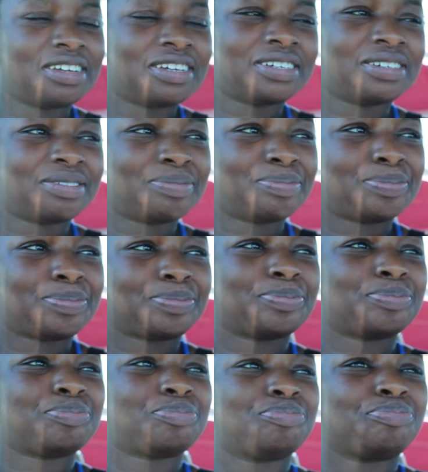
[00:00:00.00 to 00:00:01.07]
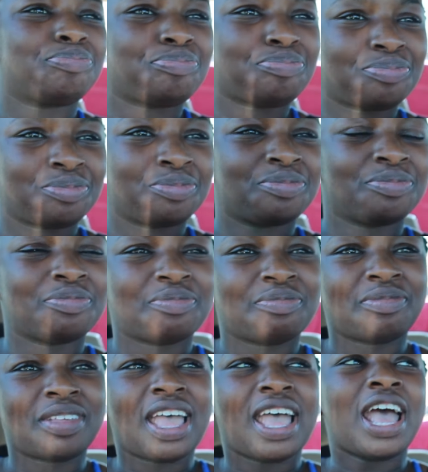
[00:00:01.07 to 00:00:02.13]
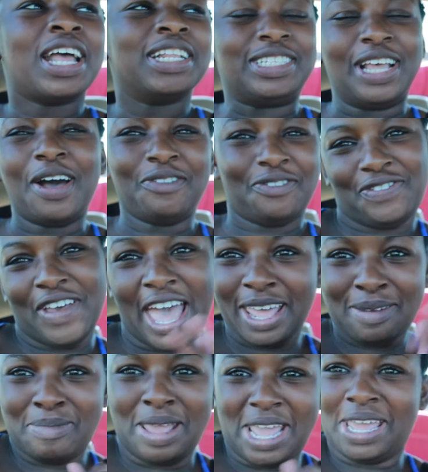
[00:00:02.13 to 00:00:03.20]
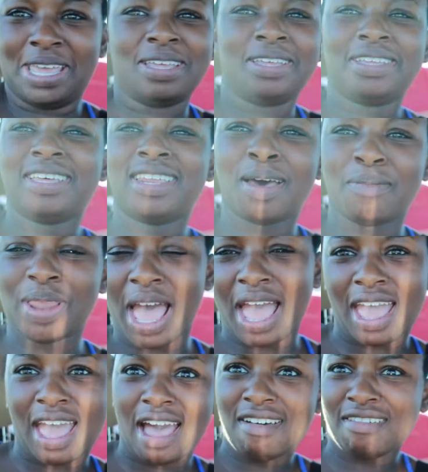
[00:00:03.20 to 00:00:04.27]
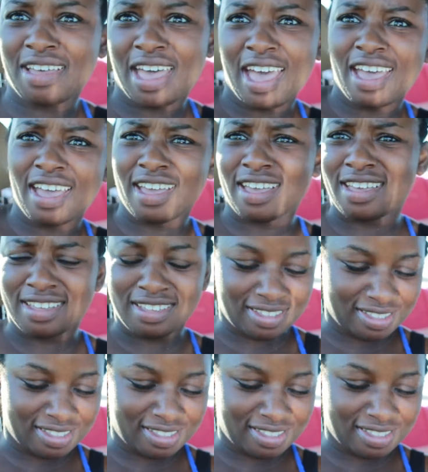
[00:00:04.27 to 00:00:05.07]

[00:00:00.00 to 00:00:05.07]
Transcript: um. Oh, there's a. Don't fan me. And I'm like, okay.